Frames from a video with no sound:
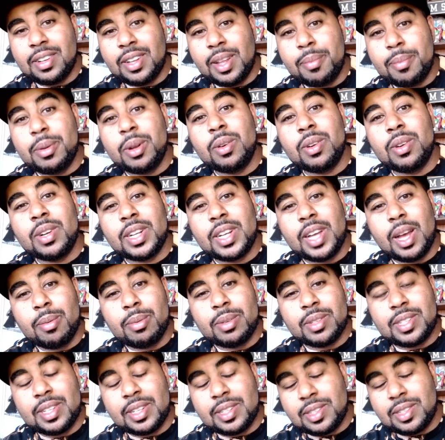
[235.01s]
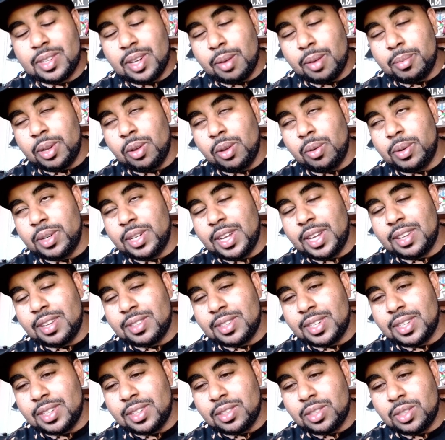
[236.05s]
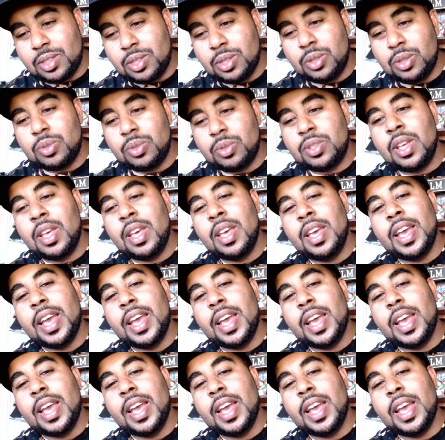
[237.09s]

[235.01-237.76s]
Let me know in the comment section down below what you guys think of this news.